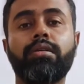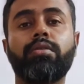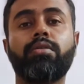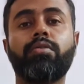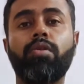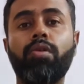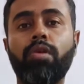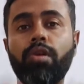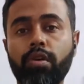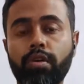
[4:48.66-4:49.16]

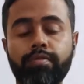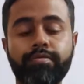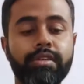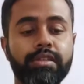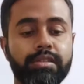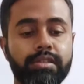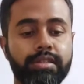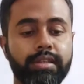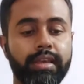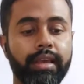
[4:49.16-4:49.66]
all of
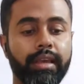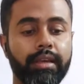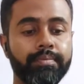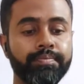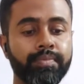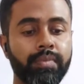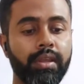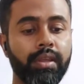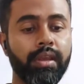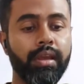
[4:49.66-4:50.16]
this thing
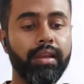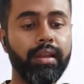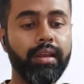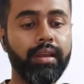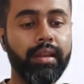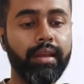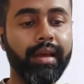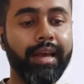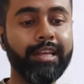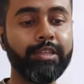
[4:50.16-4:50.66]
in
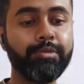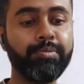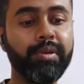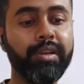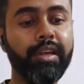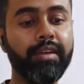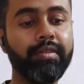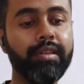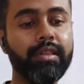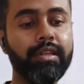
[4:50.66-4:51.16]
India, has been
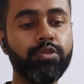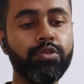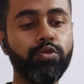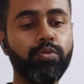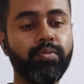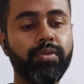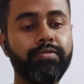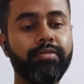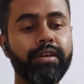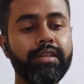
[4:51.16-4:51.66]
given the
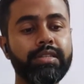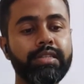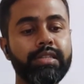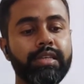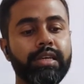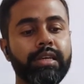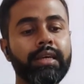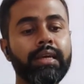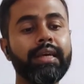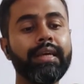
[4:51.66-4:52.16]

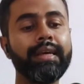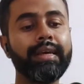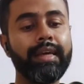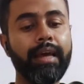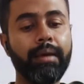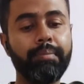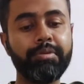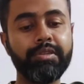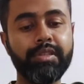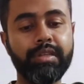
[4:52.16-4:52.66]
supervising
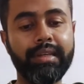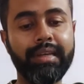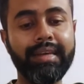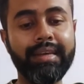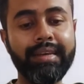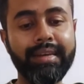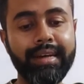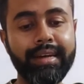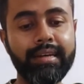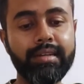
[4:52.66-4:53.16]
capacity,
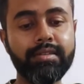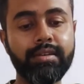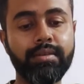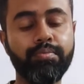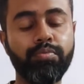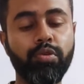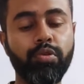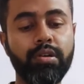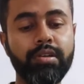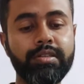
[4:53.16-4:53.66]
yet
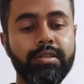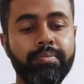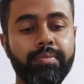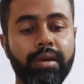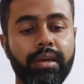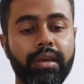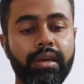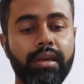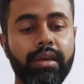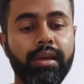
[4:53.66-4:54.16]
some policy
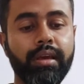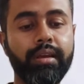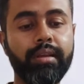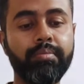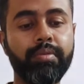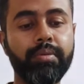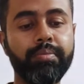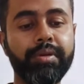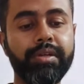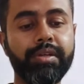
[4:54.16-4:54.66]
making and
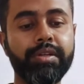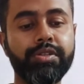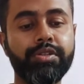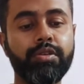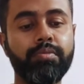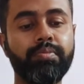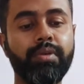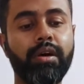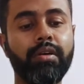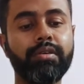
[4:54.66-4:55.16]

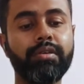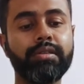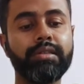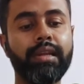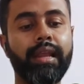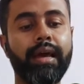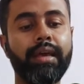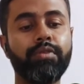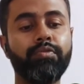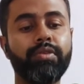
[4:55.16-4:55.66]
implementation powers
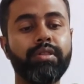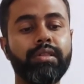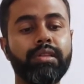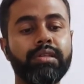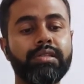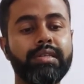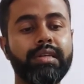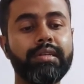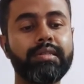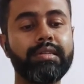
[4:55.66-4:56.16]
lie with the
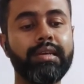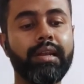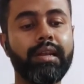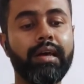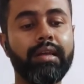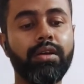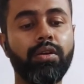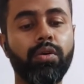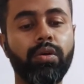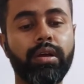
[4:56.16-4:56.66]
states and
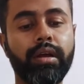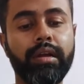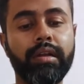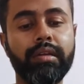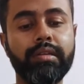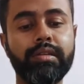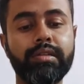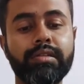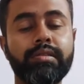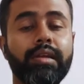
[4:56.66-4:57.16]
other
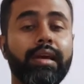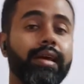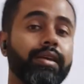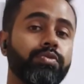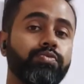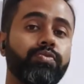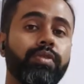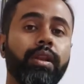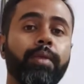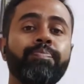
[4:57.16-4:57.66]
organizations
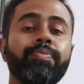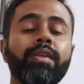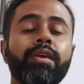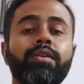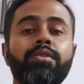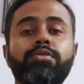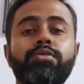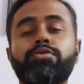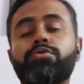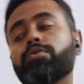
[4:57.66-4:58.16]
as well.
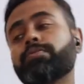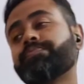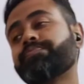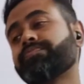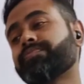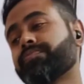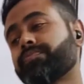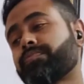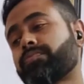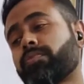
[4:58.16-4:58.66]
So
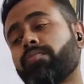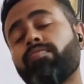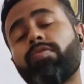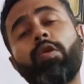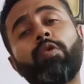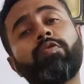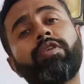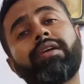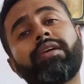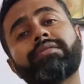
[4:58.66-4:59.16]

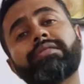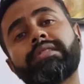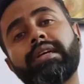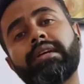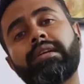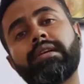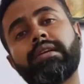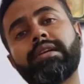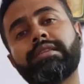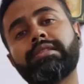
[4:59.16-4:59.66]
we have
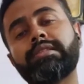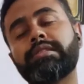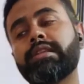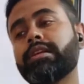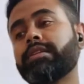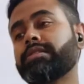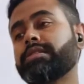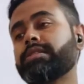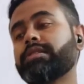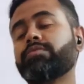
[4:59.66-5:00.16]
state
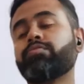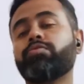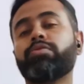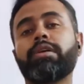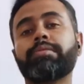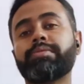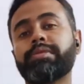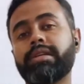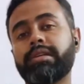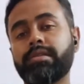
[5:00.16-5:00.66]
legislative, we
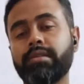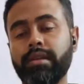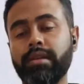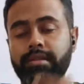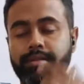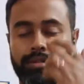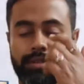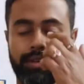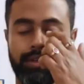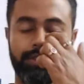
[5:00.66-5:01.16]
have central
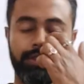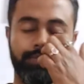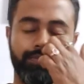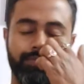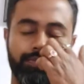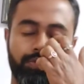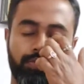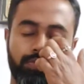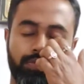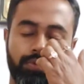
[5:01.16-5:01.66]
legislative.
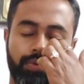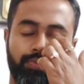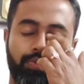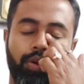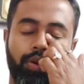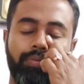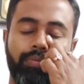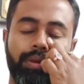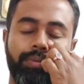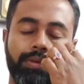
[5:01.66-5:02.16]
So the
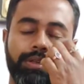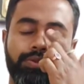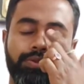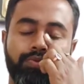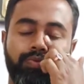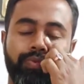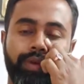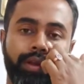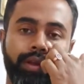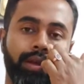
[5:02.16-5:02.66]
problem
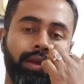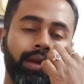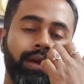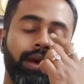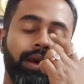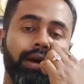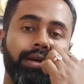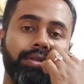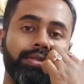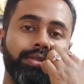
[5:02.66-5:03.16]
is when
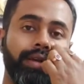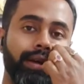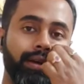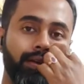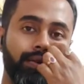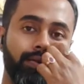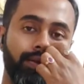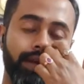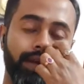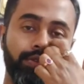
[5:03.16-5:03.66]
a
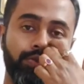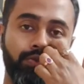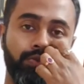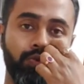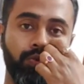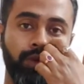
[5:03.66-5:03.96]
center tries to